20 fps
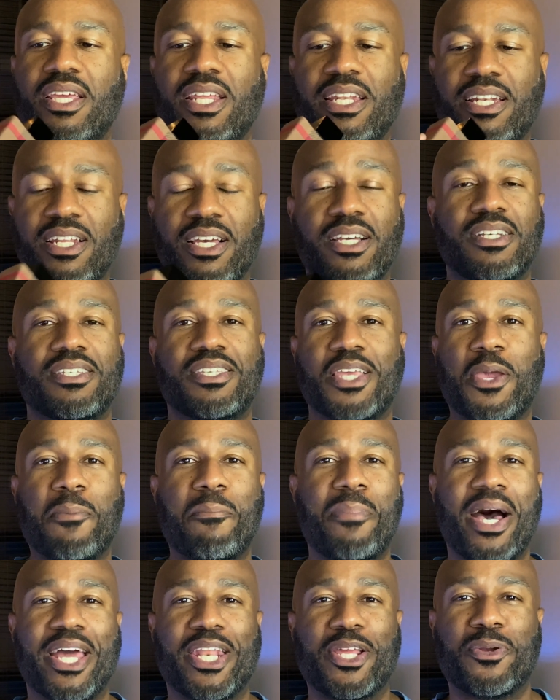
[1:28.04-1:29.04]
does
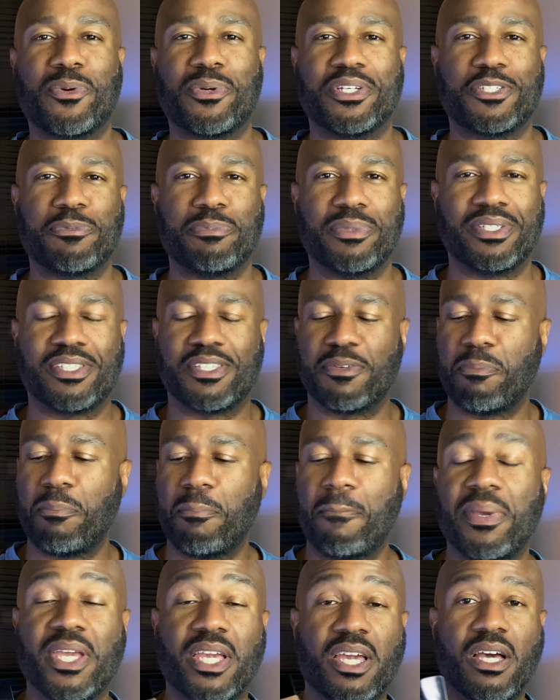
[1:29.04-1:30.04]
embody Christmas
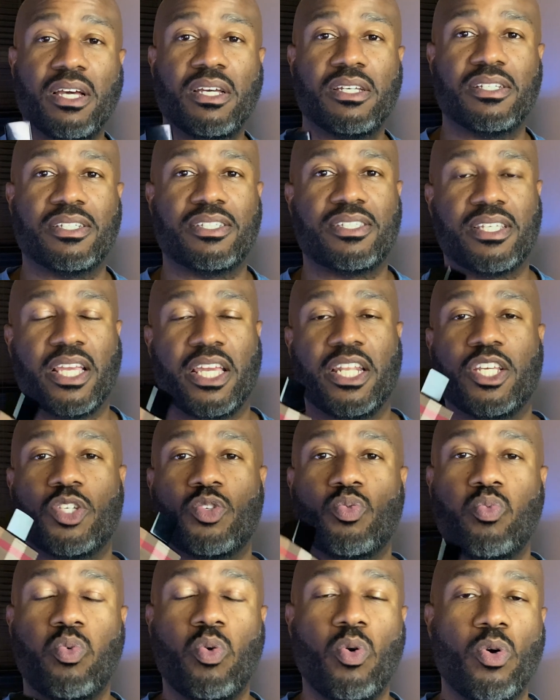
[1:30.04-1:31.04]
because it is
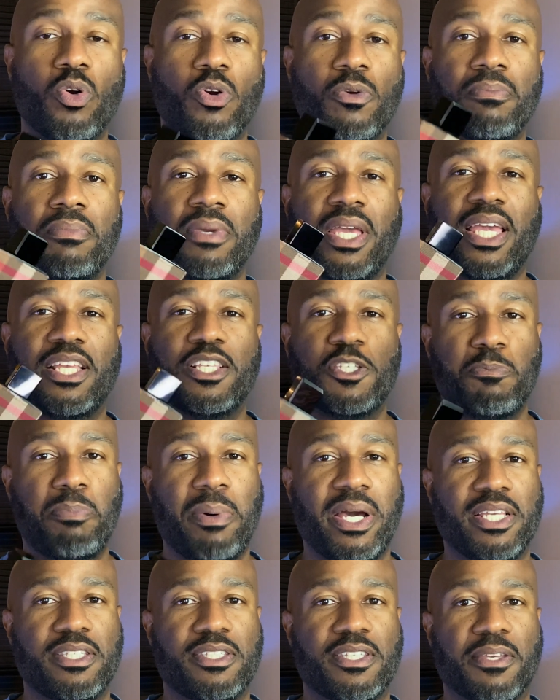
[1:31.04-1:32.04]
warm and
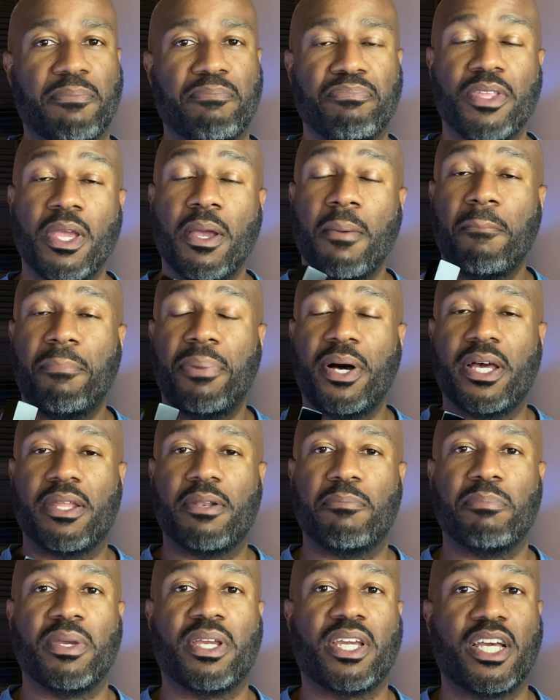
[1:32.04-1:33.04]
spicy, but
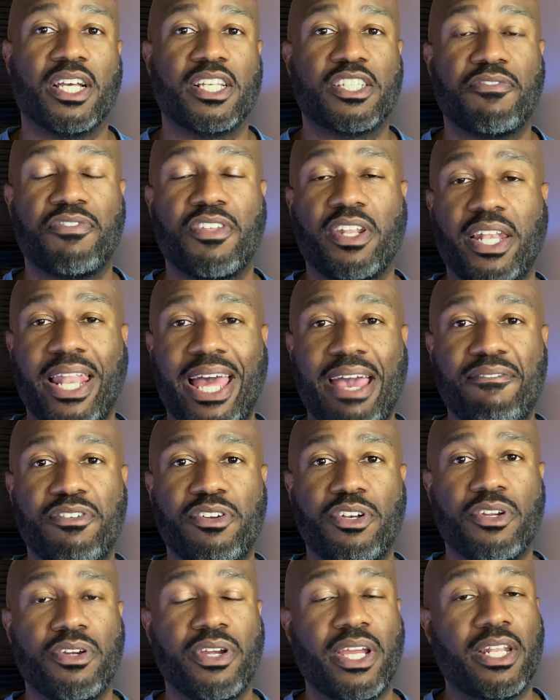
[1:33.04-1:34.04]
because of the
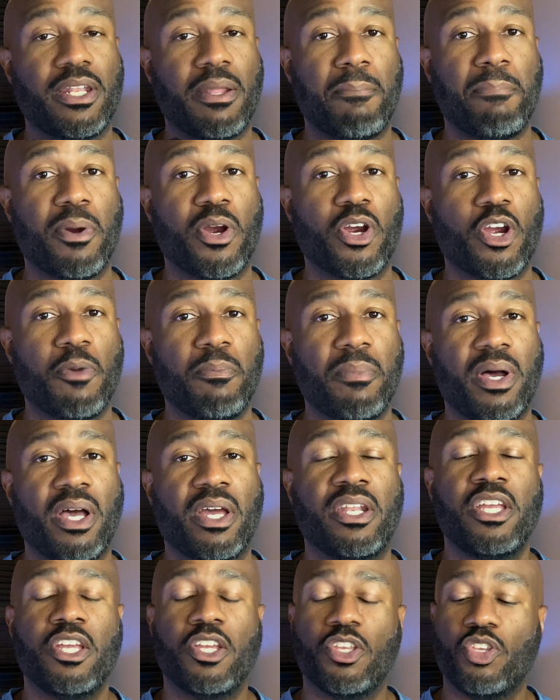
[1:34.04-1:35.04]
lavender and the bergamot,
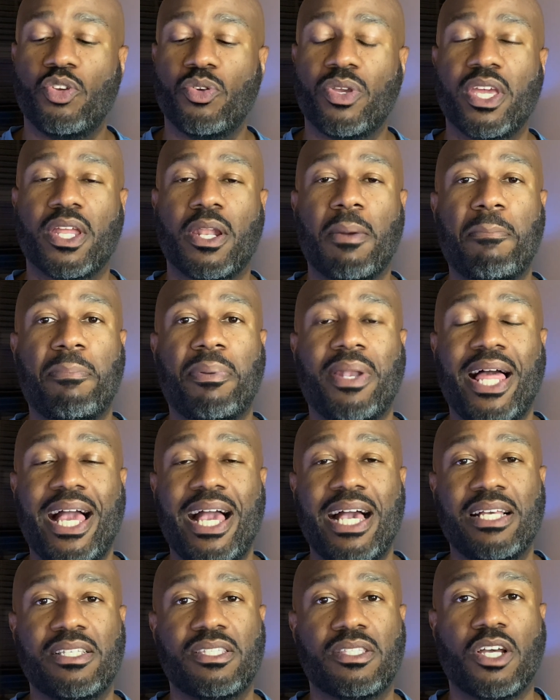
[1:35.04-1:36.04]
you get a
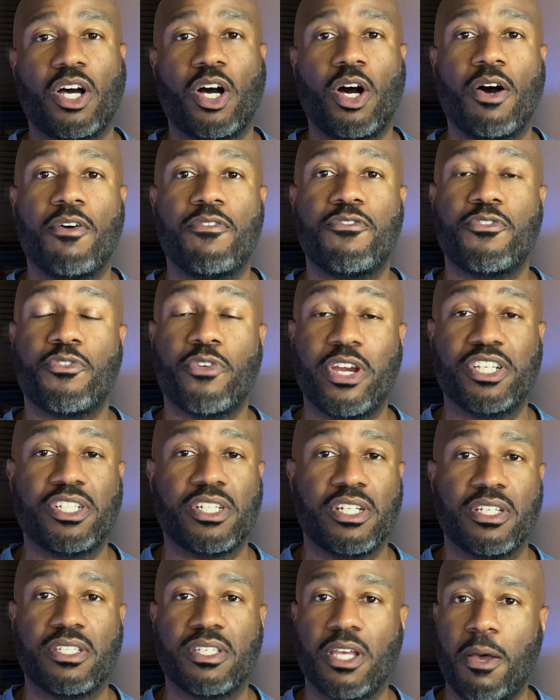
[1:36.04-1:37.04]
blast of
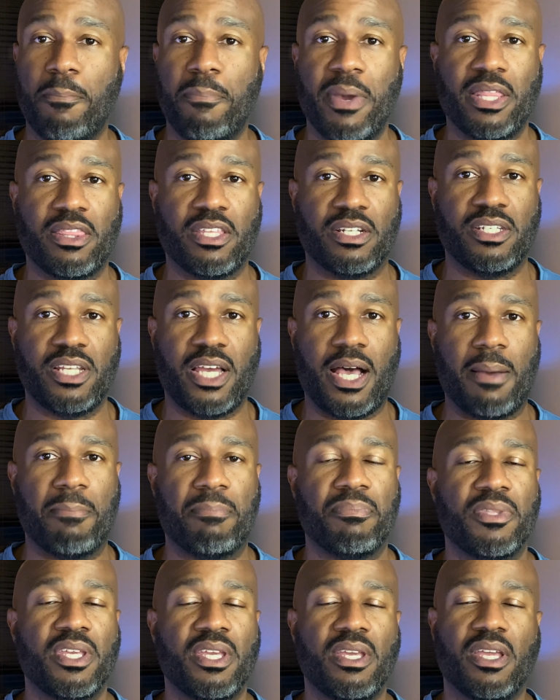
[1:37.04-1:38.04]
freshness up at the top.
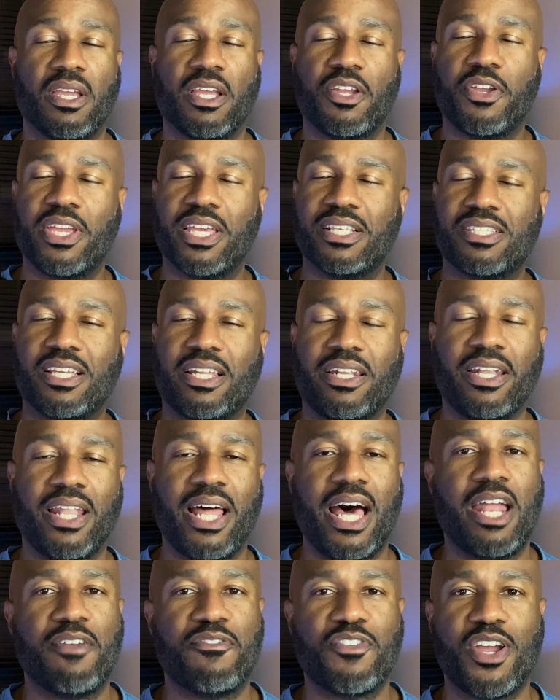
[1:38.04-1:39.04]
Gets a
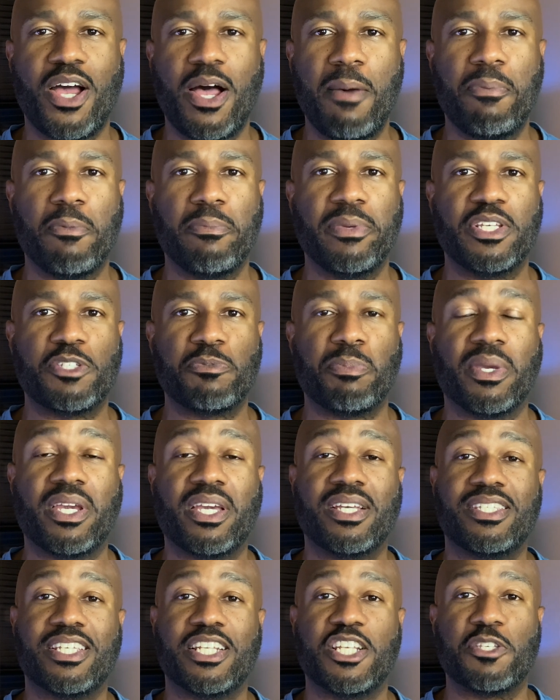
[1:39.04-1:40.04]
lot of compliments
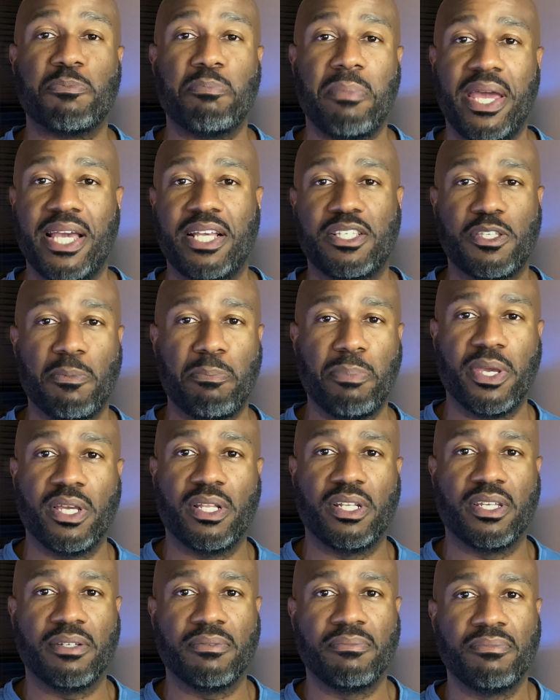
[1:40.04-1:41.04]
because it is mass
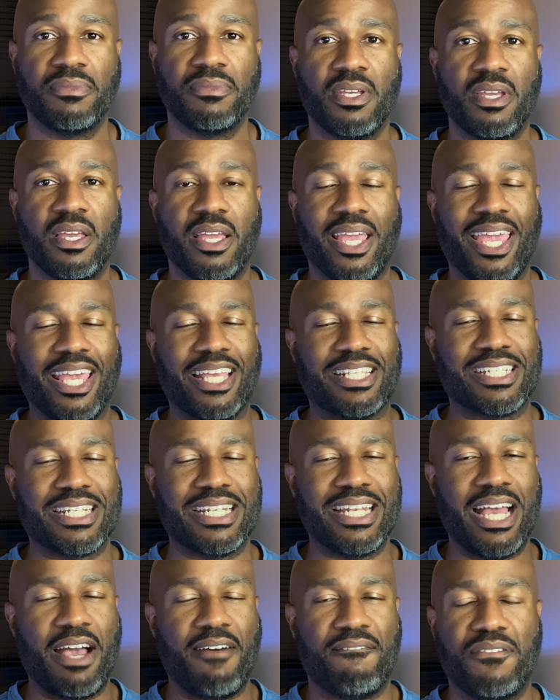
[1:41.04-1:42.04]
appealing, it's
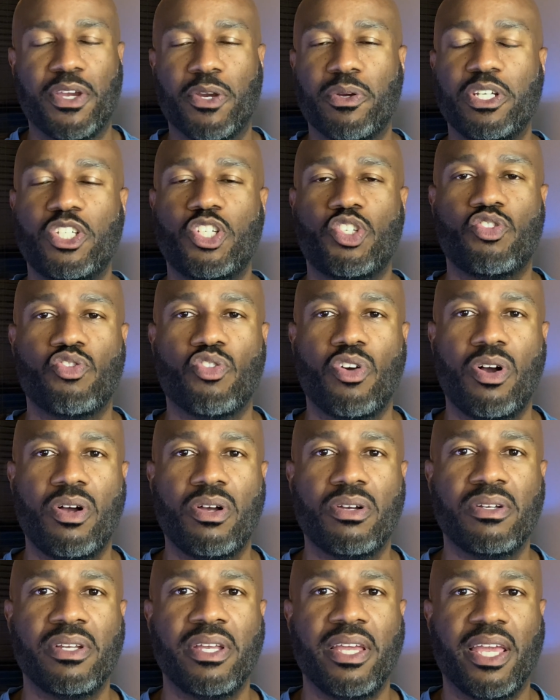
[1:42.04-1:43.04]
not very
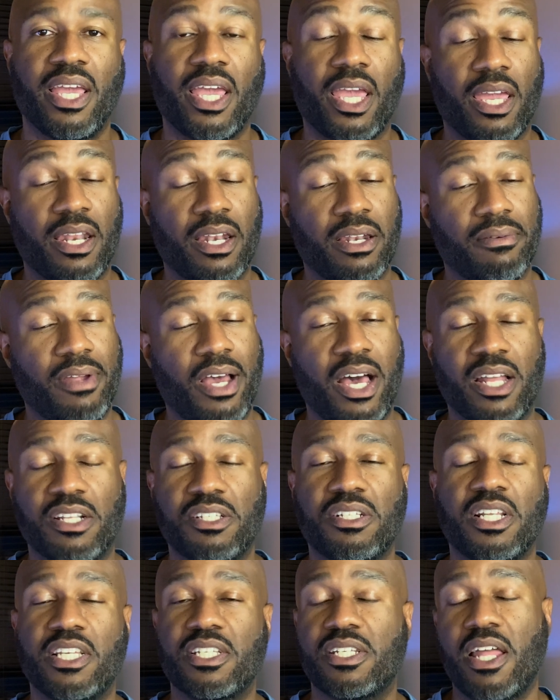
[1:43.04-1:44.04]
strong, and
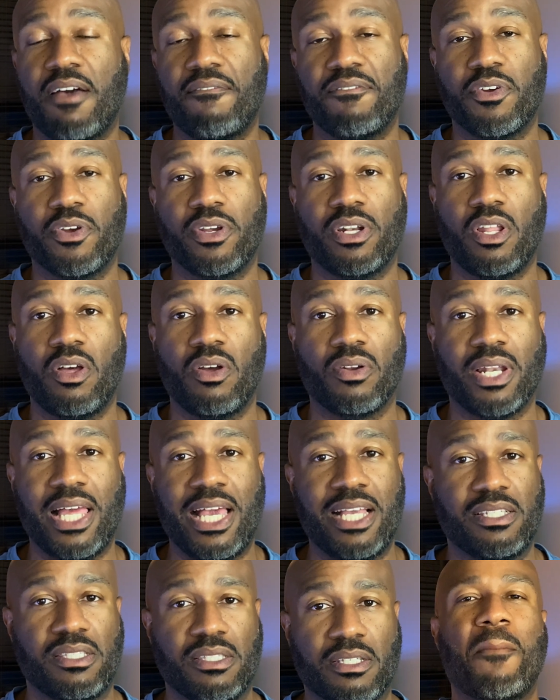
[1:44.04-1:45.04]
honestly it's not very long
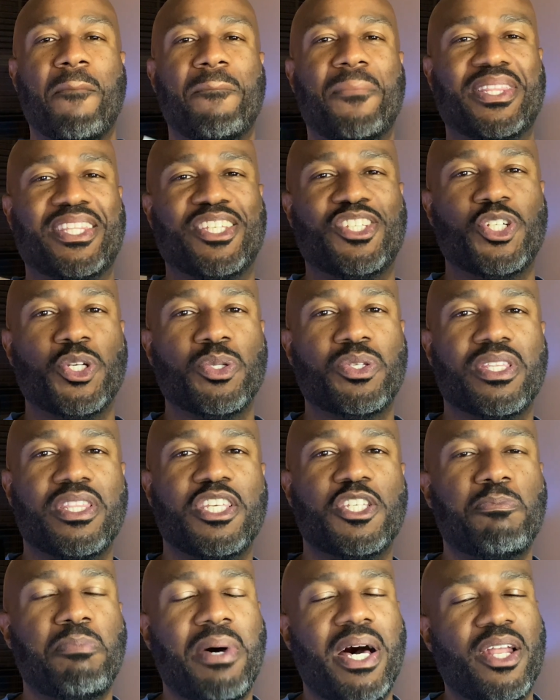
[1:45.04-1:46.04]
lasting. But the juice in this
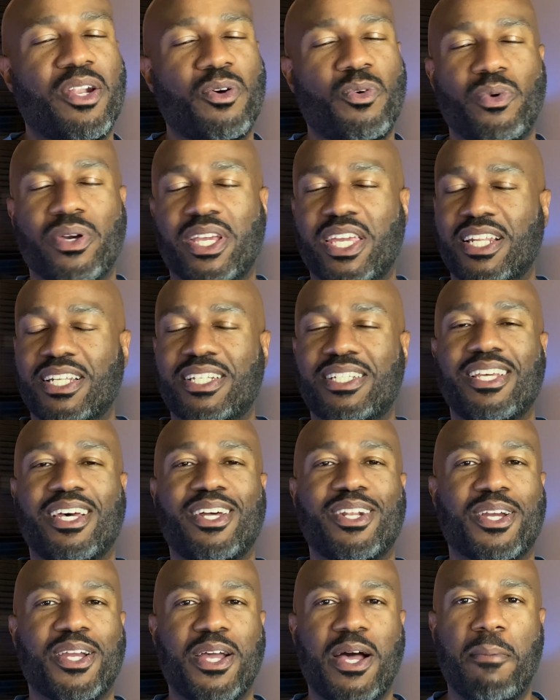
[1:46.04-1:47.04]
bottle will get a ton
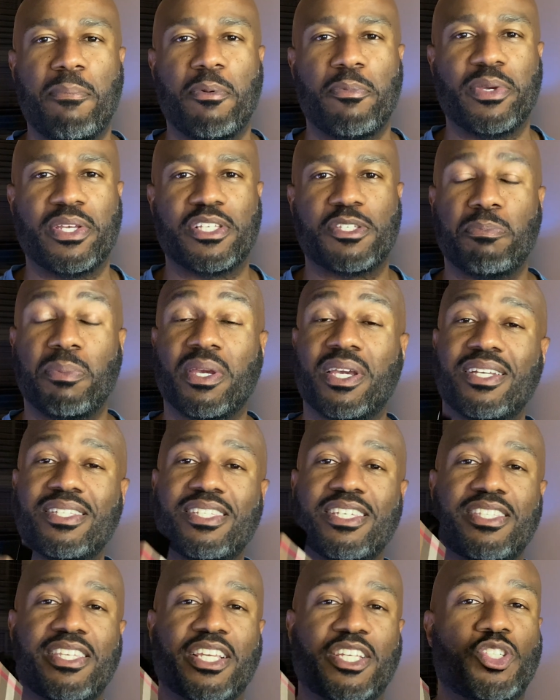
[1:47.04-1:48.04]
of compliments because
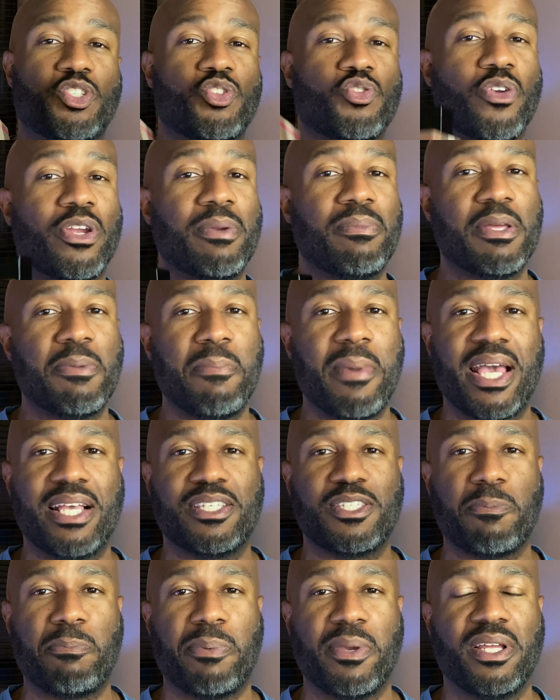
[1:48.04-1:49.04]
it's extremely mass
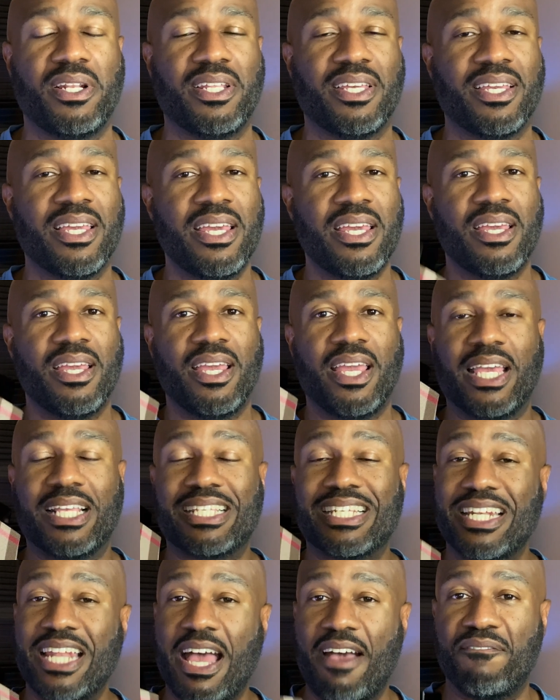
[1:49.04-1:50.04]
appealing, it's
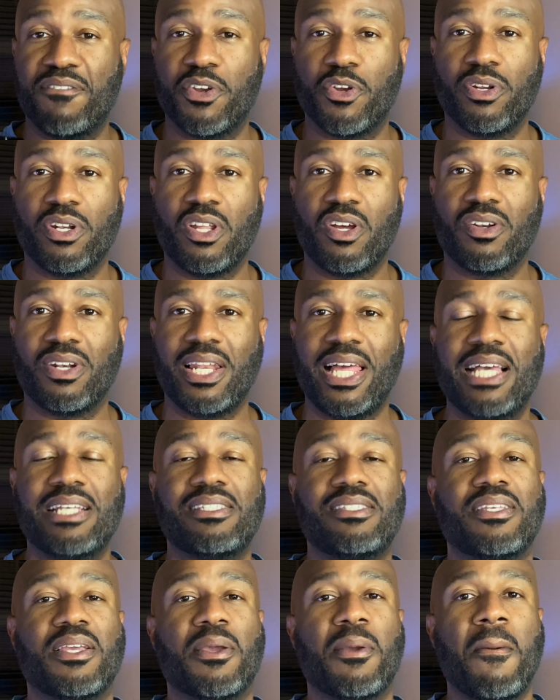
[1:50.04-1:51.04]
not very long
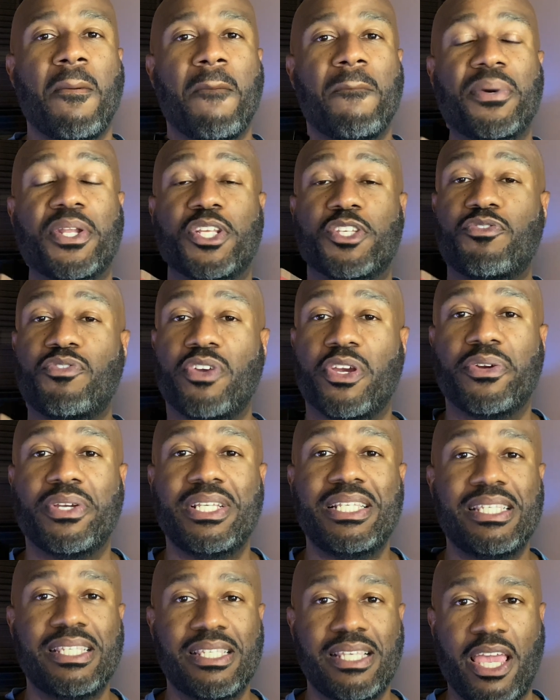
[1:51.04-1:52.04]
lasting, but it's very
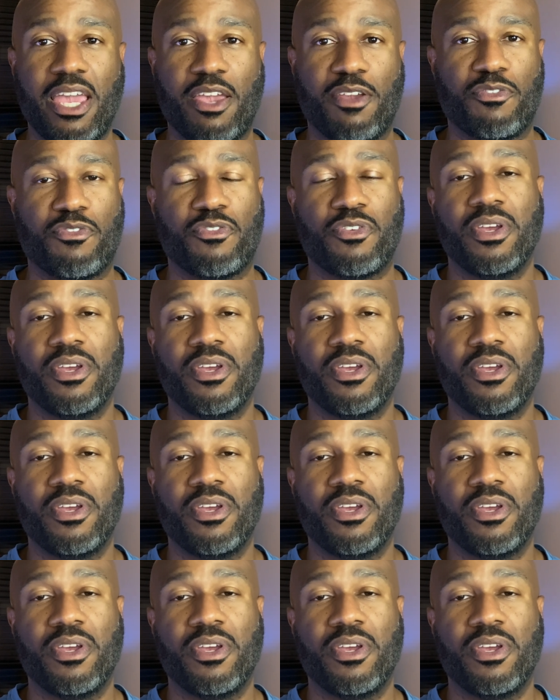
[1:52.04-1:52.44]
safe.